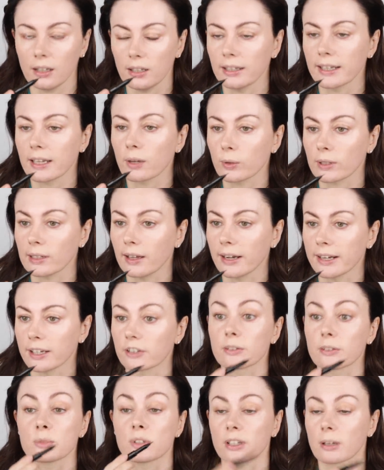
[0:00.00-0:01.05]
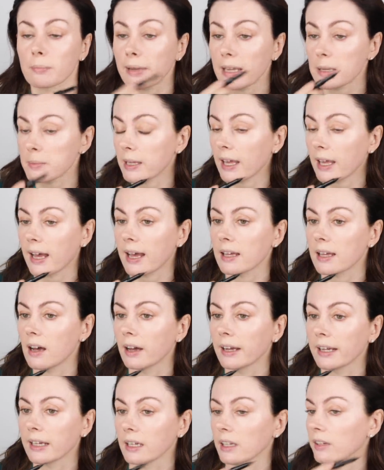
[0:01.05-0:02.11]
liquid liner, I'm doing a baby cat
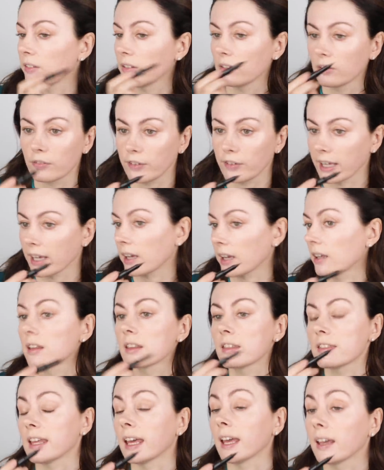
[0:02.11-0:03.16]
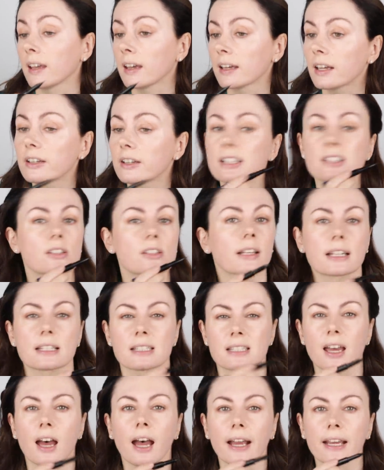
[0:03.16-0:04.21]
eye flick thing, and I only do like a
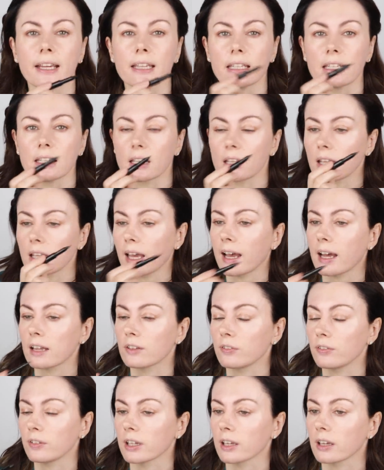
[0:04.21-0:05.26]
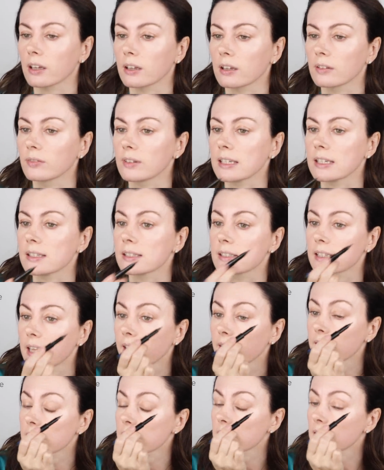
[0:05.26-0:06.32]
tiny cat flick these
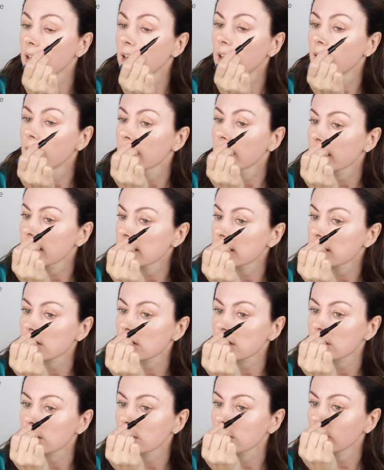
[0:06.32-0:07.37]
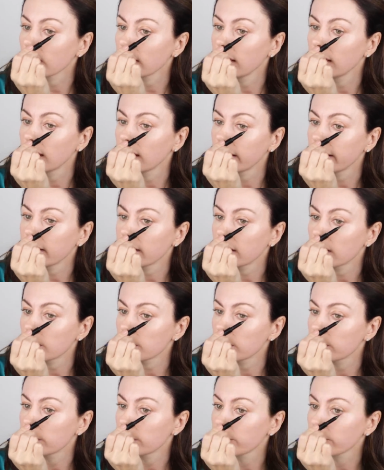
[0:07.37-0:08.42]
days, is to line up